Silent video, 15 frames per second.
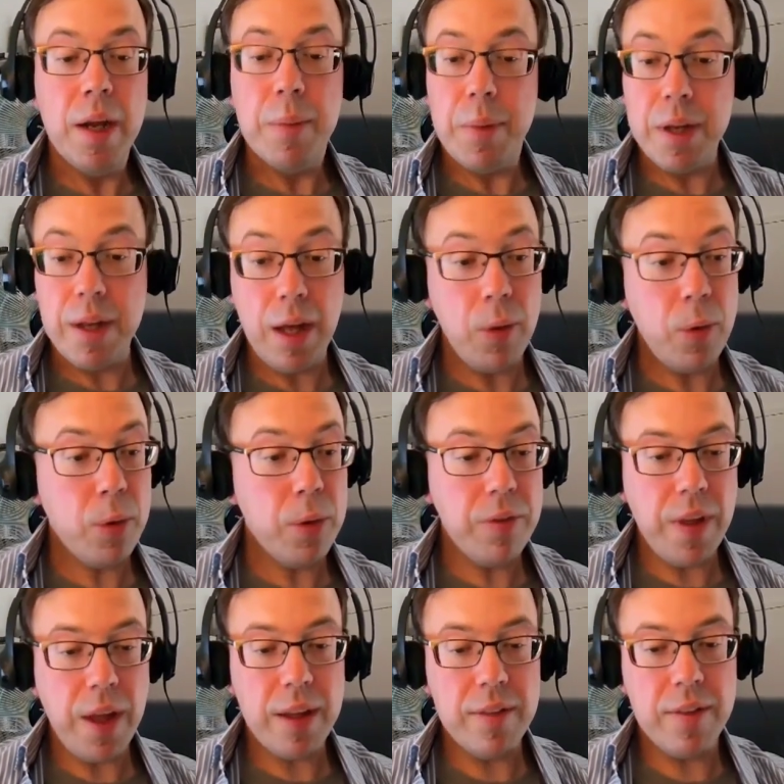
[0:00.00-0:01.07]
But yeah, all of
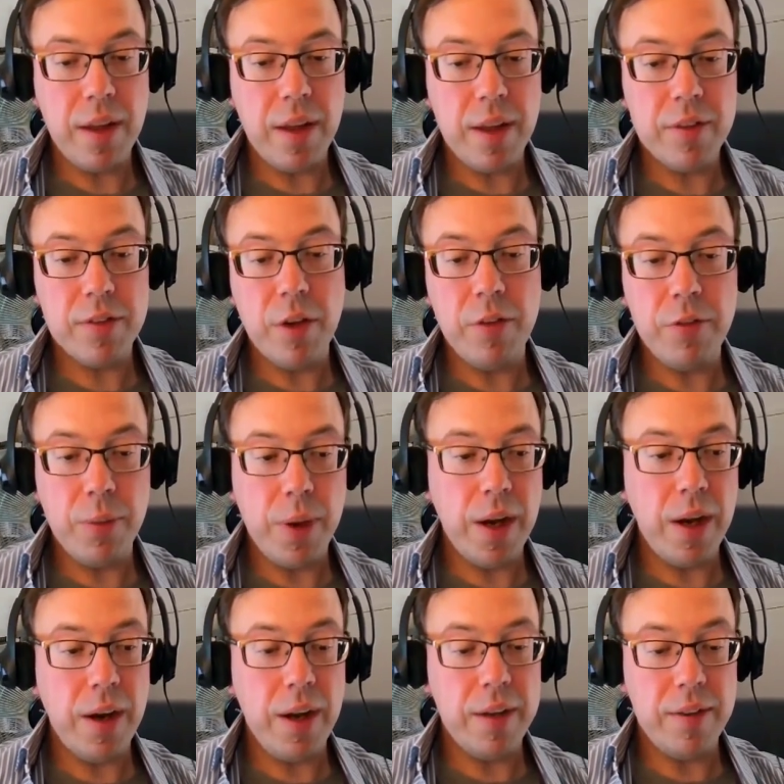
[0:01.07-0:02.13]
that
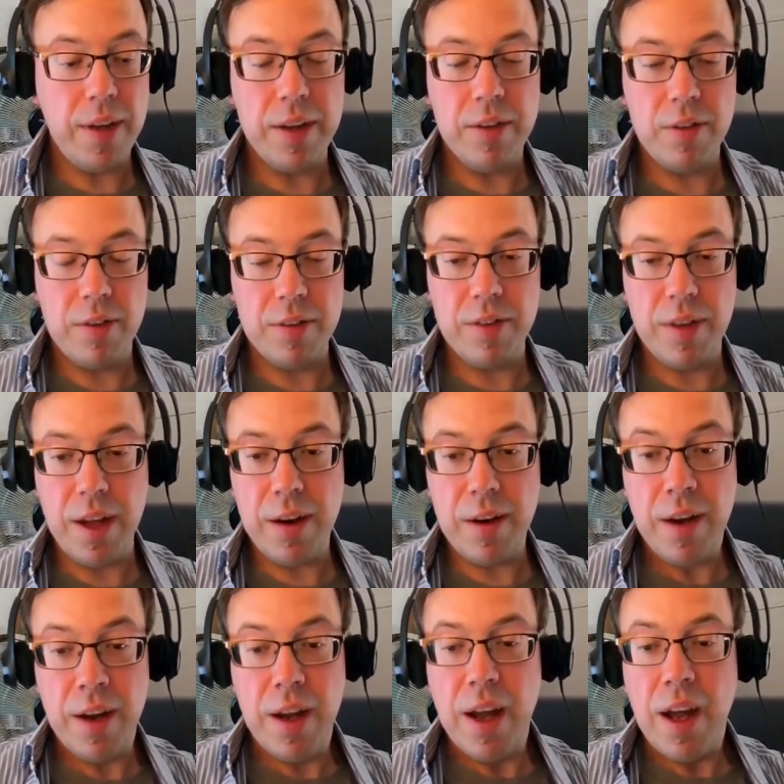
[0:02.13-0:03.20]
software and data is there.